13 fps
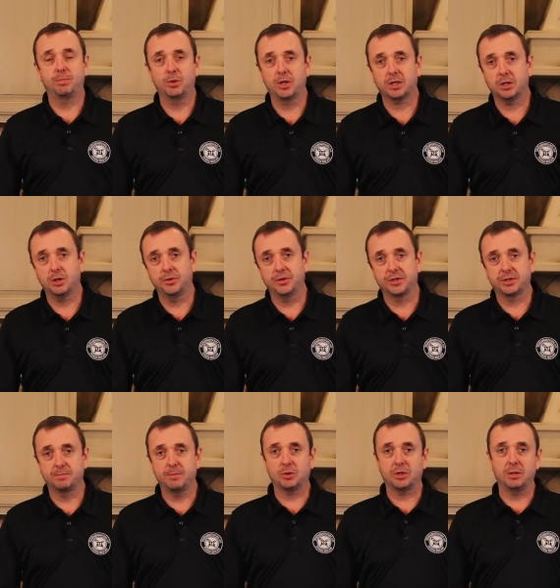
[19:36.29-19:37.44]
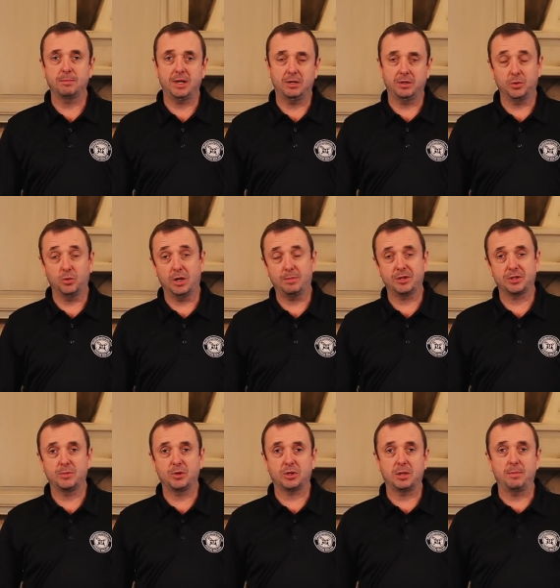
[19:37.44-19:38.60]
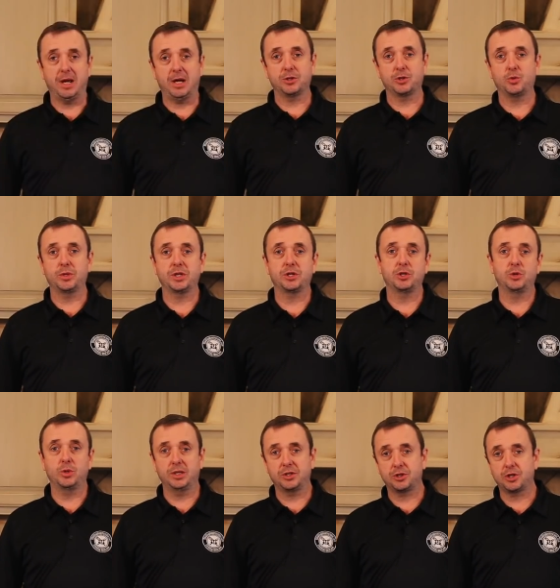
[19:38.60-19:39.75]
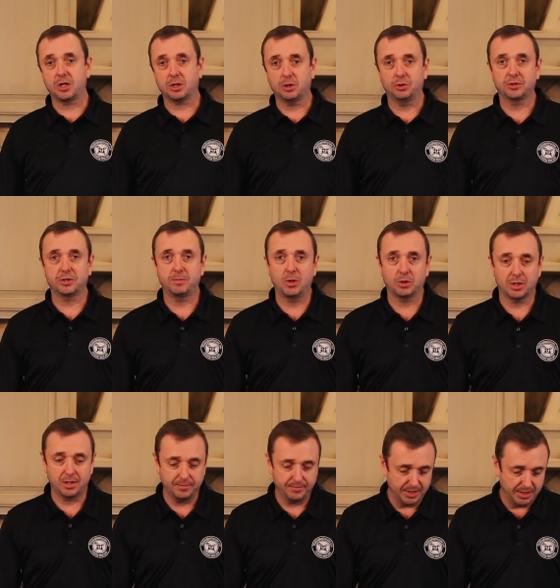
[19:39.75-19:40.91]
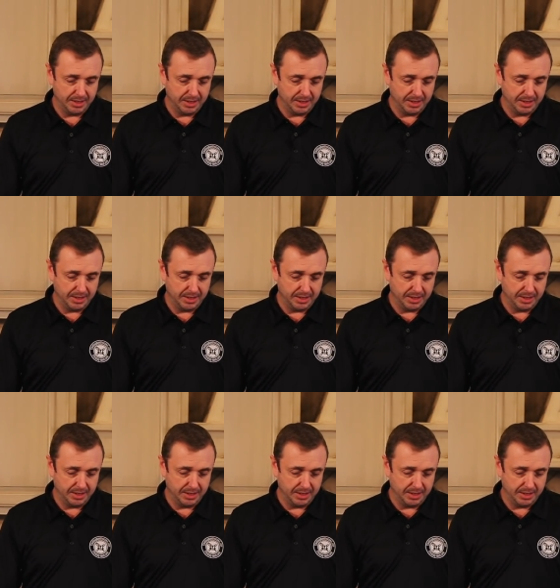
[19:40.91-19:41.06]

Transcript: pork on the Weber Smoky Mountain 22-inch charcoal smoker.